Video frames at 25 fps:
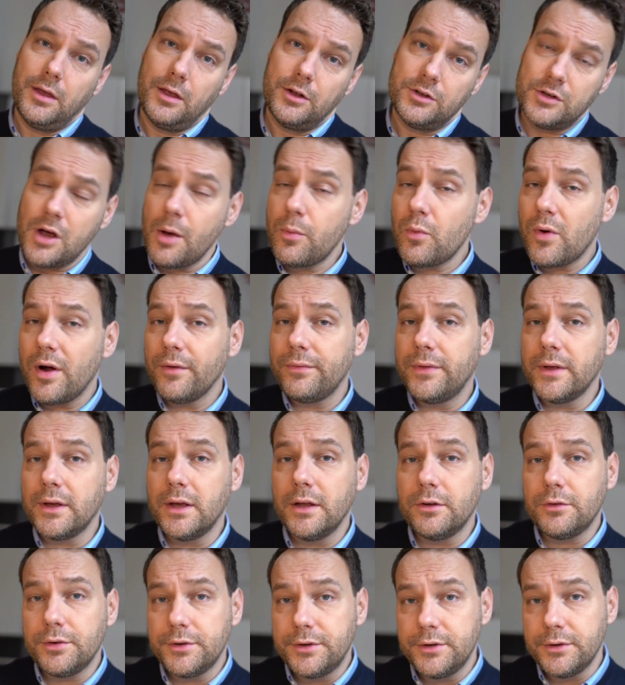Job crafting
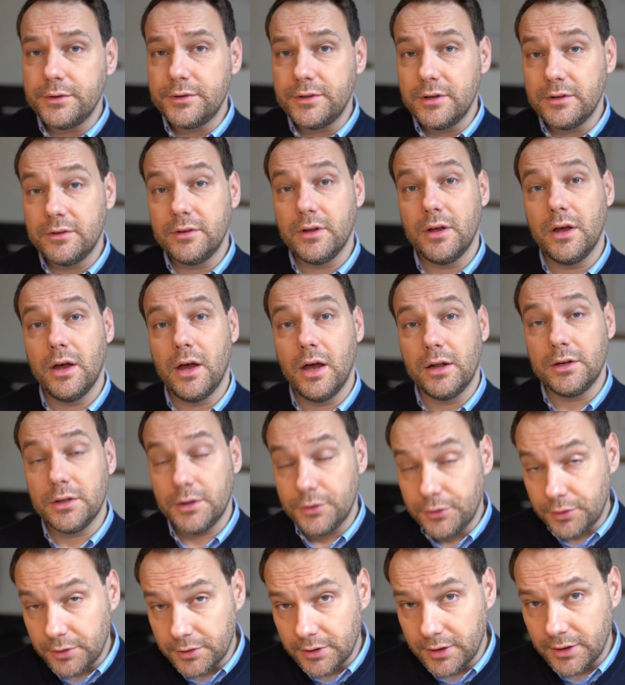introduces an
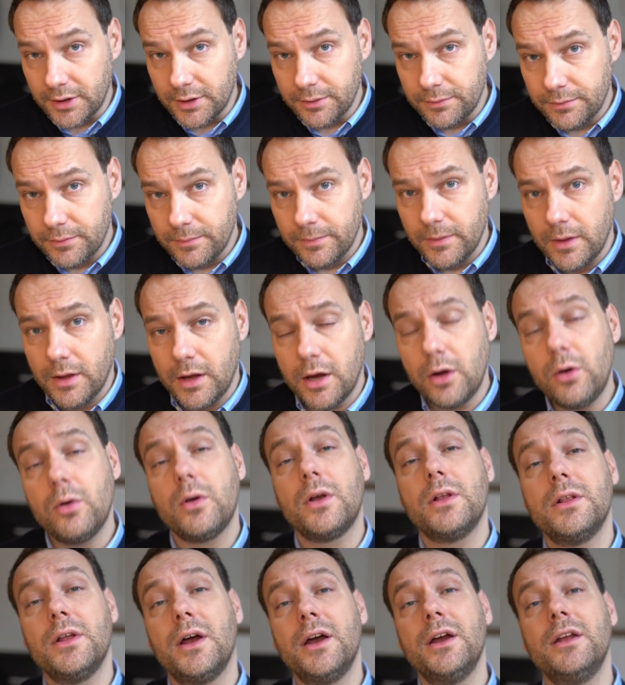alternative. Here,
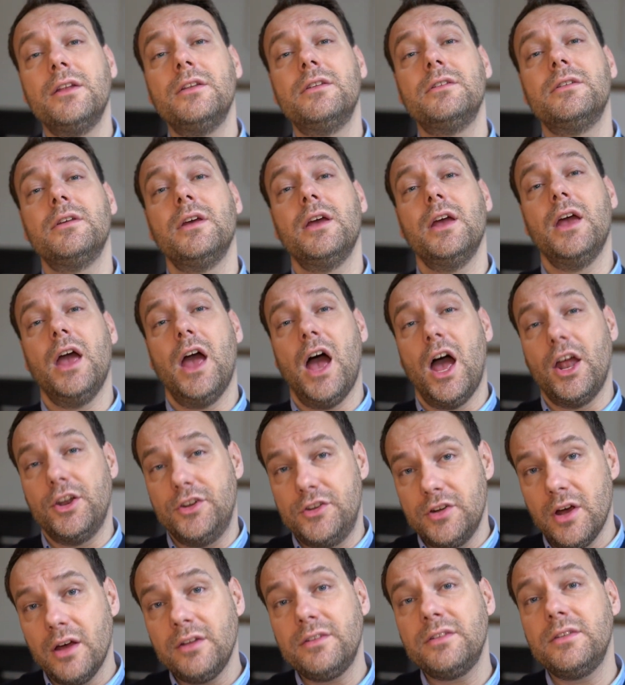clients
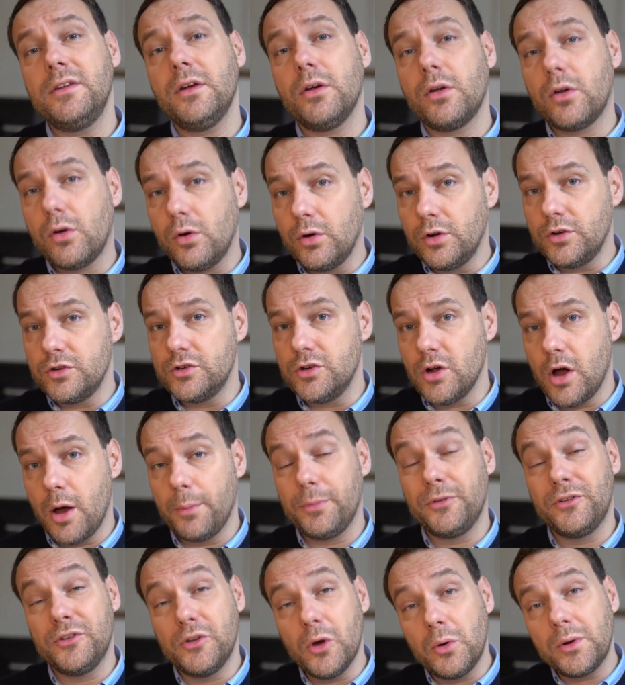adjust their current
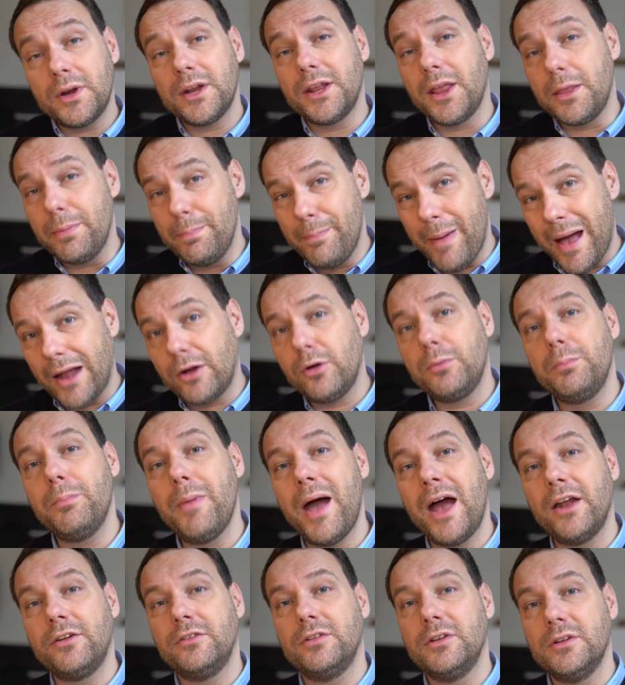job so that it better
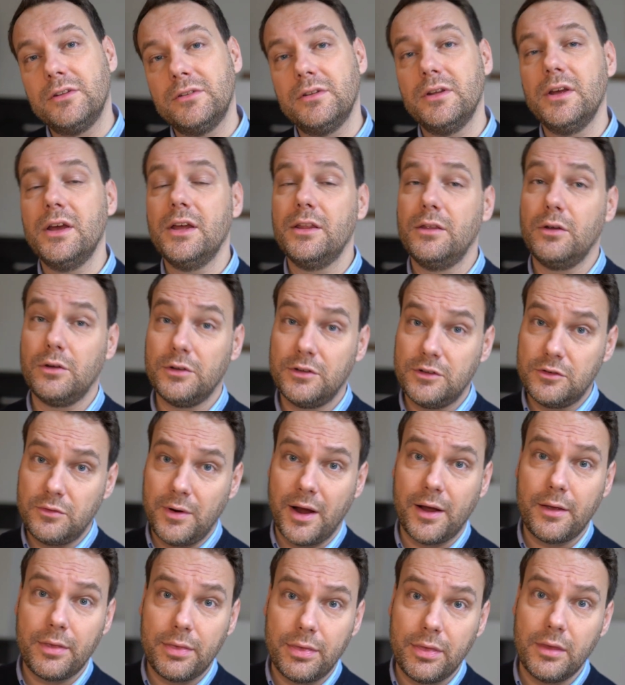matches their
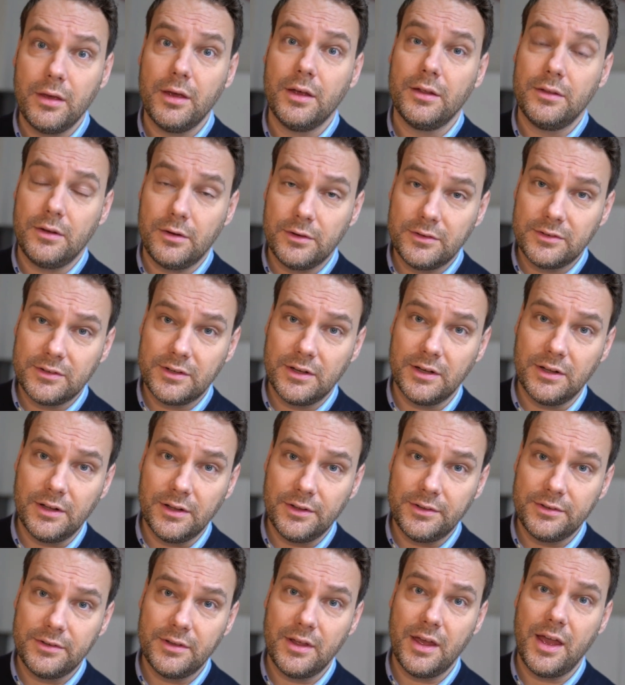strengths, their
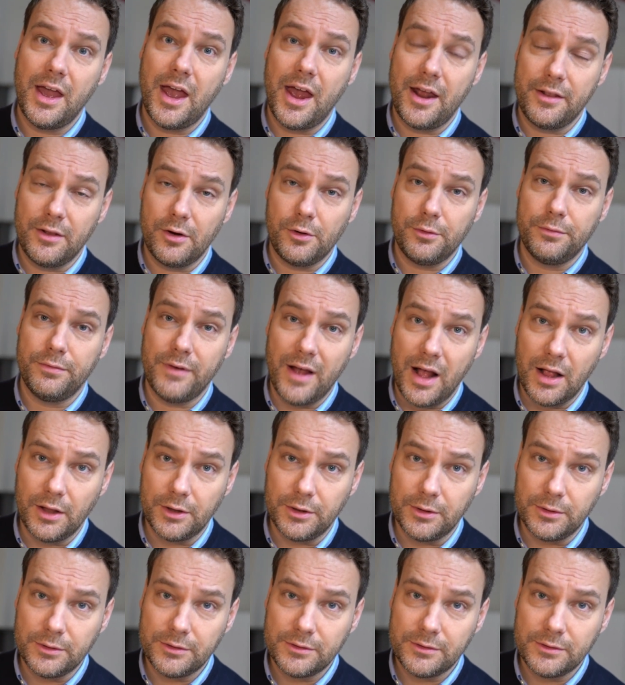skills, and their values.